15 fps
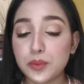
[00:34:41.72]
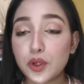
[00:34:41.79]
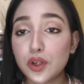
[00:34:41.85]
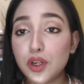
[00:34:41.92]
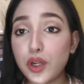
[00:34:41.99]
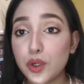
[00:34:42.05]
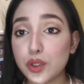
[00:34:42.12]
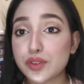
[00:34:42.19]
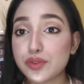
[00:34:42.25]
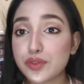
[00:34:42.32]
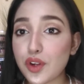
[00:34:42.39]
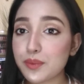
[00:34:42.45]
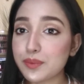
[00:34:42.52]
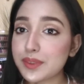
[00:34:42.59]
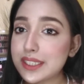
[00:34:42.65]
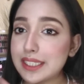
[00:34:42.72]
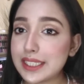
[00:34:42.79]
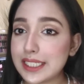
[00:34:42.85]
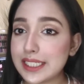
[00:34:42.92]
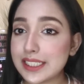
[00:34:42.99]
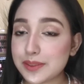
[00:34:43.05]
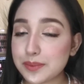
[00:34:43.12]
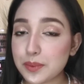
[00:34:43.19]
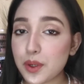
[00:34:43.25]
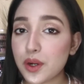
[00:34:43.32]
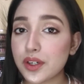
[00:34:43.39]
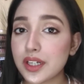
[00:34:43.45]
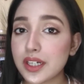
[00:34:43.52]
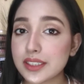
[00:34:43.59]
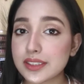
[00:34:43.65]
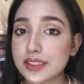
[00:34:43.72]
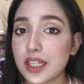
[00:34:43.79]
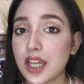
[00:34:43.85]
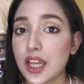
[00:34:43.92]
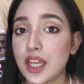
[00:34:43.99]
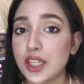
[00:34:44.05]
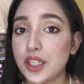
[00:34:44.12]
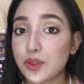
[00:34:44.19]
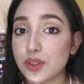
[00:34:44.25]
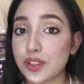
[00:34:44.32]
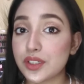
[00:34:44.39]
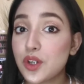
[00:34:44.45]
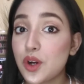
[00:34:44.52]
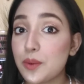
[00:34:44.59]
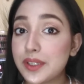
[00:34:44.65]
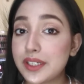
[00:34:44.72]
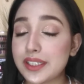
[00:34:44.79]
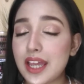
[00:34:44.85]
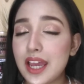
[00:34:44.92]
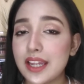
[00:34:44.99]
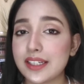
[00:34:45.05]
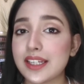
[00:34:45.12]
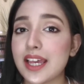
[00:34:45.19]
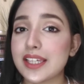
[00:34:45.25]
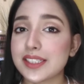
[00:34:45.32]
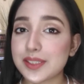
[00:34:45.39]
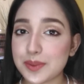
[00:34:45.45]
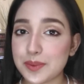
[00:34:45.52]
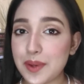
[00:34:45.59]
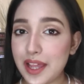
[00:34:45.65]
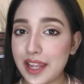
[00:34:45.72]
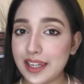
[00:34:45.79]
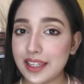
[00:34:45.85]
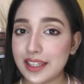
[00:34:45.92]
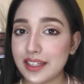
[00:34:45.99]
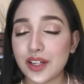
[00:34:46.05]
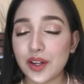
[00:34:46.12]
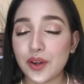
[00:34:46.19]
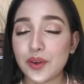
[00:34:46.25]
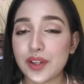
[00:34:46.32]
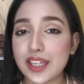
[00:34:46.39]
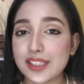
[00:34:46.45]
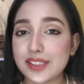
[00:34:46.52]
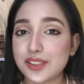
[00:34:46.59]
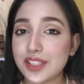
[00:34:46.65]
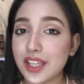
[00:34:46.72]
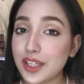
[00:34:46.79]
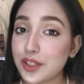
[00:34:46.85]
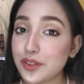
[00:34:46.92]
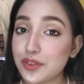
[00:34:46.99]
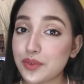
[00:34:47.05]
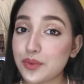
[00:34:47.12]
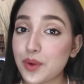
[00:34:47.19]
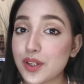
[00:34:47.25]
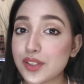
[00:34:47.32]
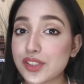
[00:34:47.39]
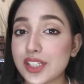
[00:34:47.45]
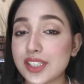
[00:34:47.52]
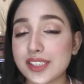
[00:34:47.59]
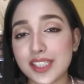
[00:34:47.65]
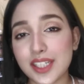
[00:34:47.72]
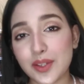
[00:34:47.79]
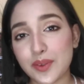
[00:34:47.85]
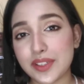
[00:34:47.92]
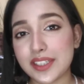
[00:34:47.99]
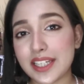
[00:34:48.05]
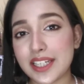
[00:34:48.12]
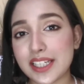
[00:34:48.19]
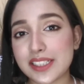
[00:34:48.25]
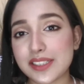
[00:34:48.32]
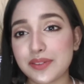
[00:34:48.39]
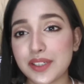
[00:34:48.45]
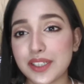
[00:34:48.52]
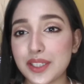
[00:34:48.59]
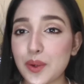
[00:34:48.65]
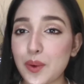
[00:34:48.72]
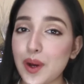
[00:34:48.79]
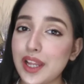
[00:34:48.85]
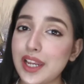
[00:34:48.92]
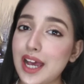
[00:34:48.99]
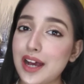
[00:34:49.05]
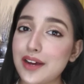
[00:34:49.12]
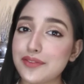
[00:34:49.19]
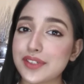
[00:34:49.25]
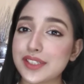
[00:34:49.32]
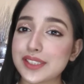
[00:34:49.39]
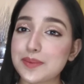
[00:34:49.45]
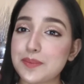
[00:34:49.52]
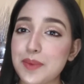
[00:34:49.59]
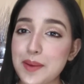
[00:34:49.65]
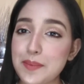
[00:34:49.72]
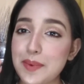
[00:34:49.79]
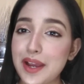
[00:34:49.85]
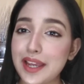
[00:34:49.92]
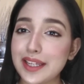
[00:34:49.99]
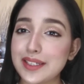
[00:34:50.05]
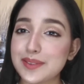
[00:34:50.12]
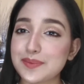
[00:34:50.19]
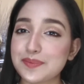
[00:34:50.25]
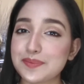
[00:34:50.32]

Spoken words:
looks from these products, you can comment that as well. Okay, so thank you for watching. See you in the next video. Allah Hafiz. Bye bye.